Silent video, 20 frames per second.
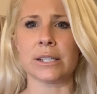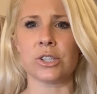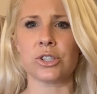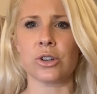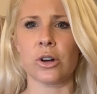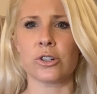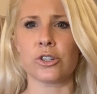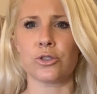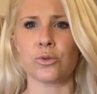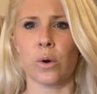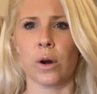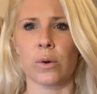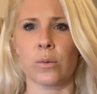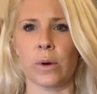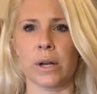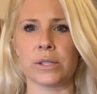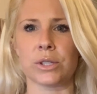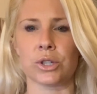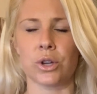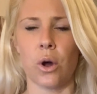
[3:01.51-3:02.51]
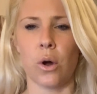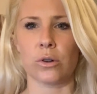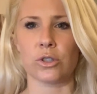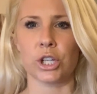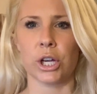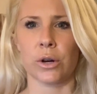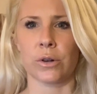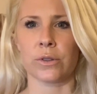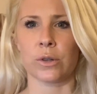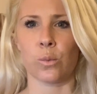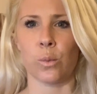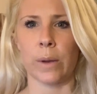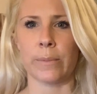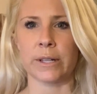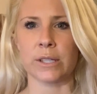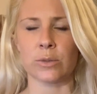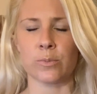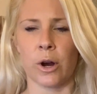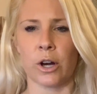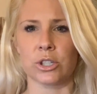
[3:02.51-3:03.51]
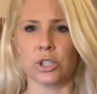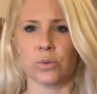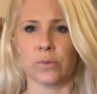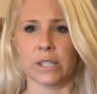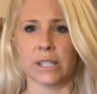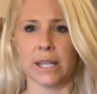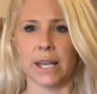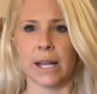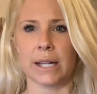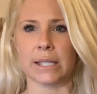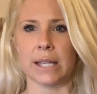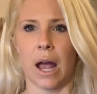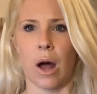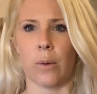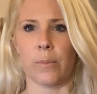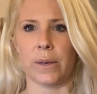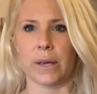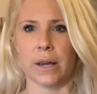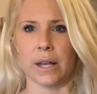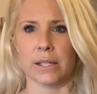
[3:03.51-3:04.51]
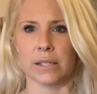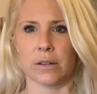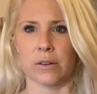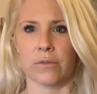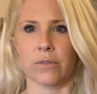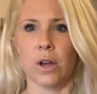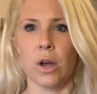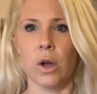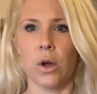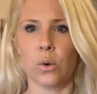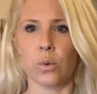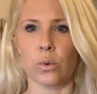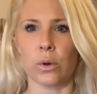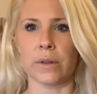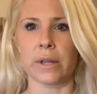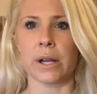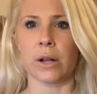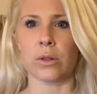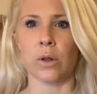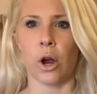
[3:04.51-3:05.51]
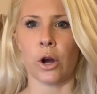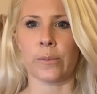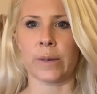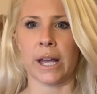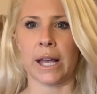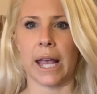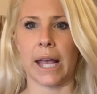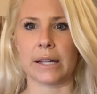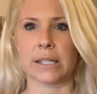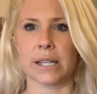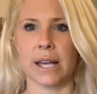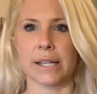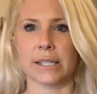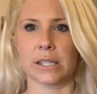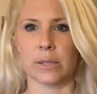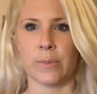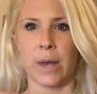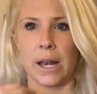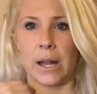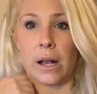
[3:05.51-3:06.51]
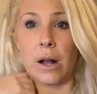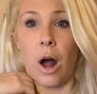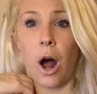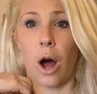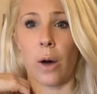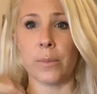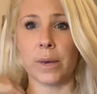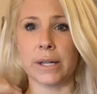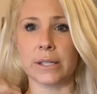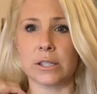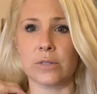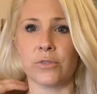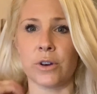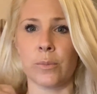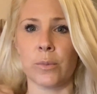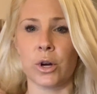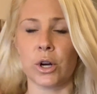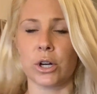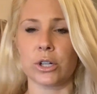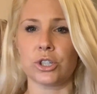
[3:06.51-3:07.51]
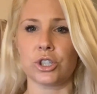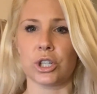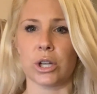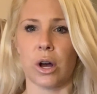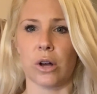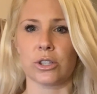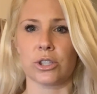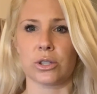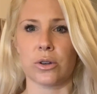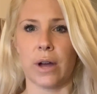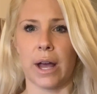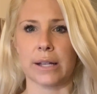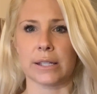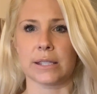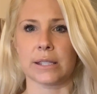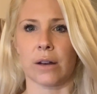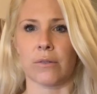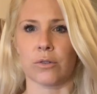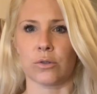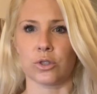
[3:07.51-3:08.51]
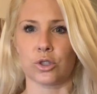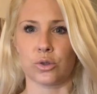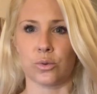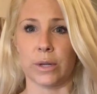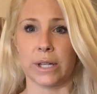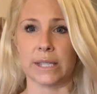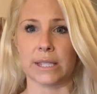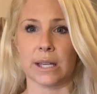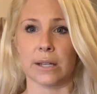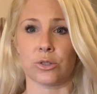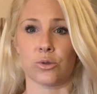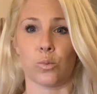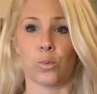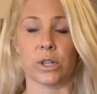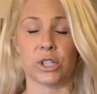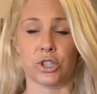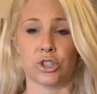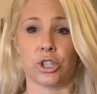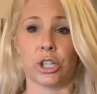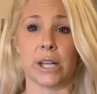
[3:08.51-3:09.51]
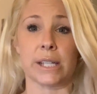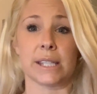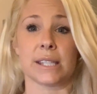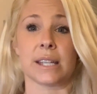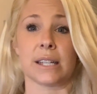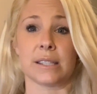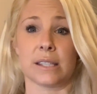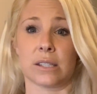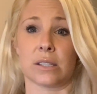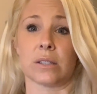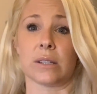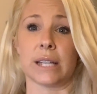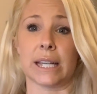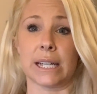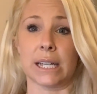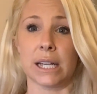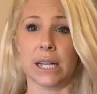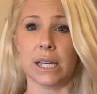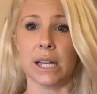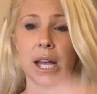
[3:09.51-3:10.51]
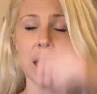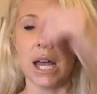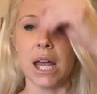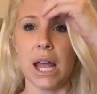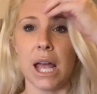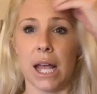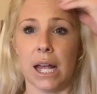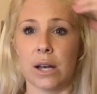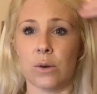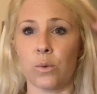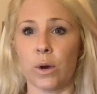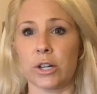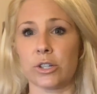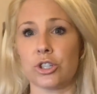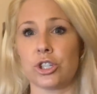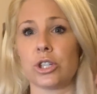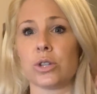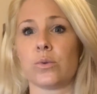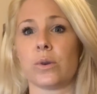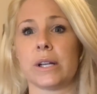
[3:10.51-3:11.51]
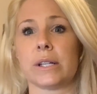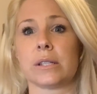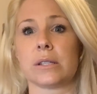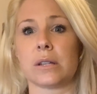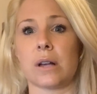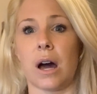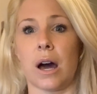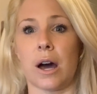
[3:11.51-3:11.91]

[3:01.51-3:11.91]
Sarsour was the co-chair on the Women's March and was kicked out because of really alarming anti-Semitic comments from her. She also has several tweets, which she has since deleted, and where she was